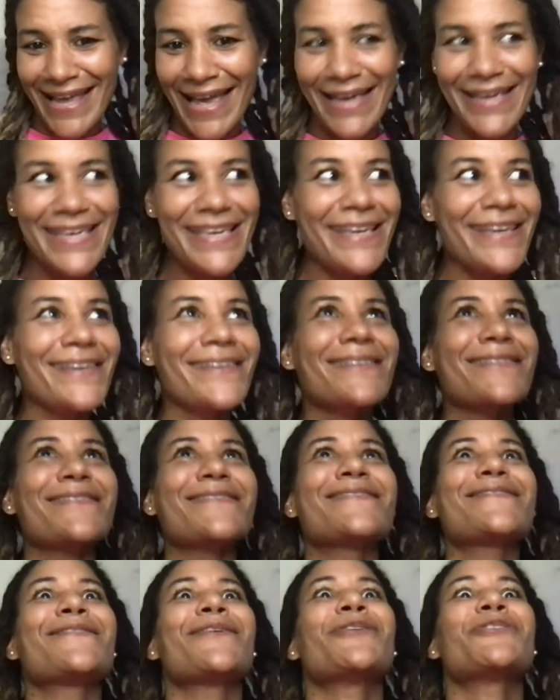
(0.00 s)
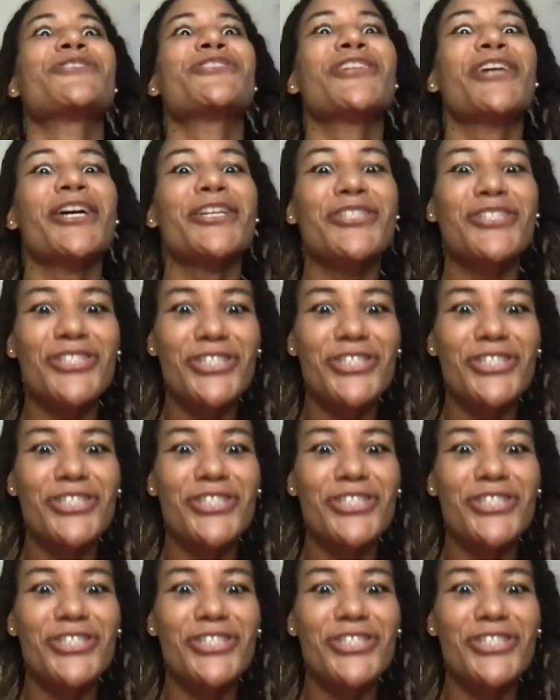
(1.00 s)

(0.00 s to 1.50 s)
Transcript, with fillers: Like he is such a